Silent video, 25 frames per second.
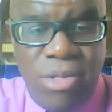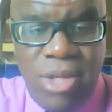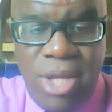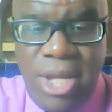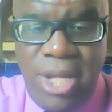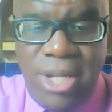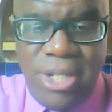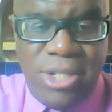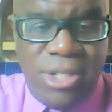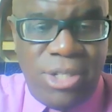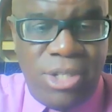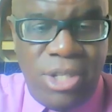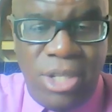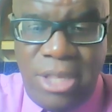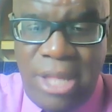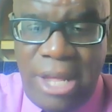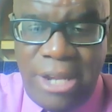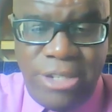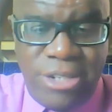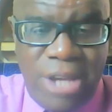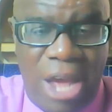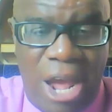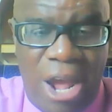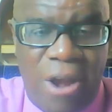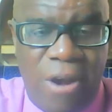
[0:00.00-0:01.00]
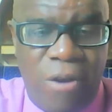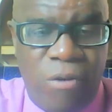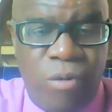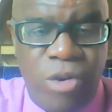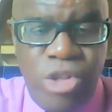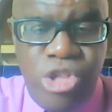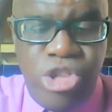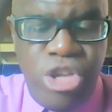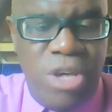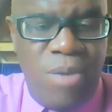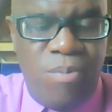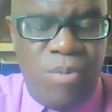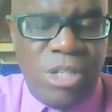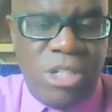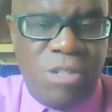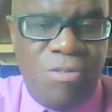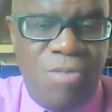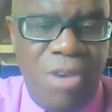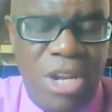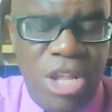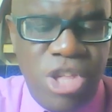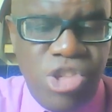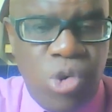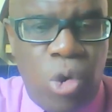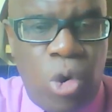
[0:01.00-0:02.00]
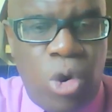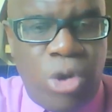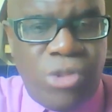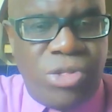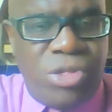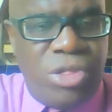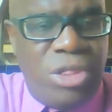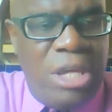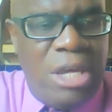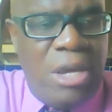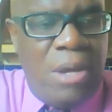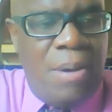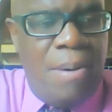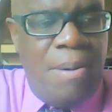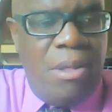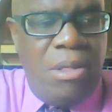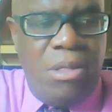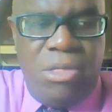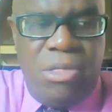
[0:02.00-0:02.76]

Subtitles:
the entire regime was finished, or the